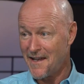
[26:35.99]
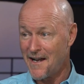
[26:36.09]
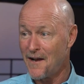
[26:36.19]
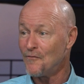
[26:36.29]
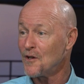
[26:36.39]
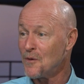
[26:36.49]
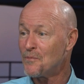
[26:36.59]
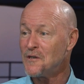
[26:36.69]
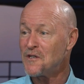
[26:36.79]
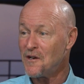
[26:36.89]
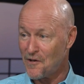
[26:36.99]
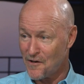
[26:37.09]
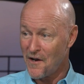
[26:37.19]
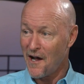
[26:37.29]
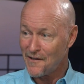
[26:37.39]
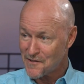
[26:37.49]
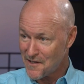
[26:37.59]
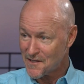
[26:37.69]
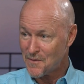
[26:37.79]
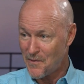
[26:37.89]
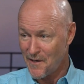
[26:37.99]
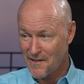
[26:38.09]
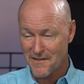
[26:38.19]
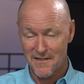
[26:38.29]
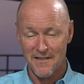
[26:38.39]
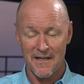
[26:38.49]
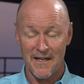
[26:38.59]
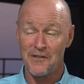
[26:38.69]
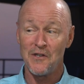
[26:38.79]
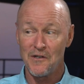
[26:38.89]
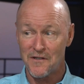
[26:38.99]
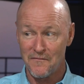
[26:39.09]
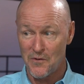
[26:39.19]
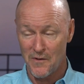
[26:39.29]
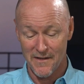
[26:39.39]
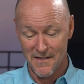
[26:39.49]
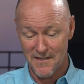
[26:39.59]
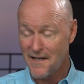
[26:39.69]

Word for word: and I really appreciate your knowledge and experience and years of doing this.